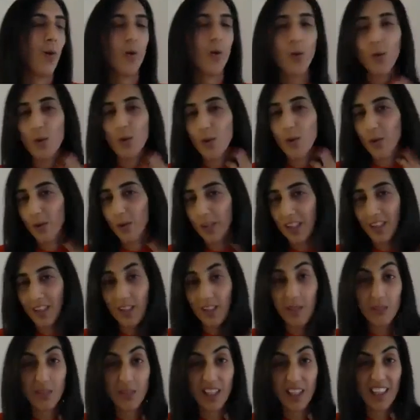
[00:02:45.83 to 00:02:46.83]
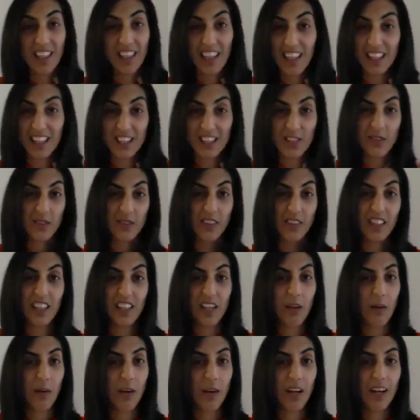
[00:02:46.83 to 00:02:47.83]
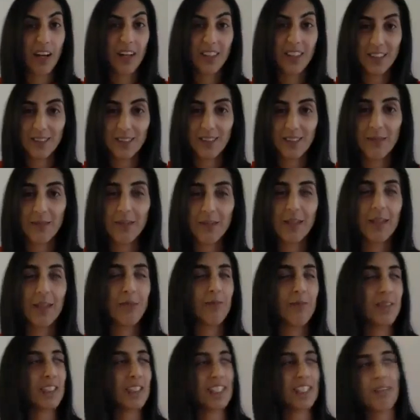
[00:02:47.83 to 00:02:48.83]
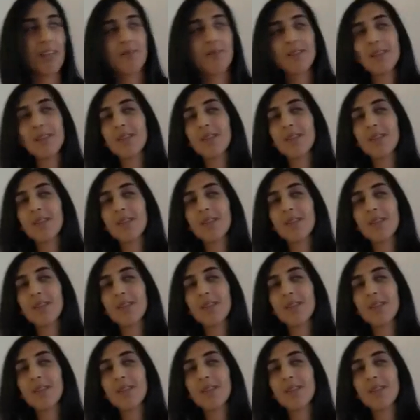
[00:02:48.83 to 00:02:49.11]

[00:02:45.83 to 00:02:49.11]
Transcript: or in my case, I often get quite hungry while I'm asleep,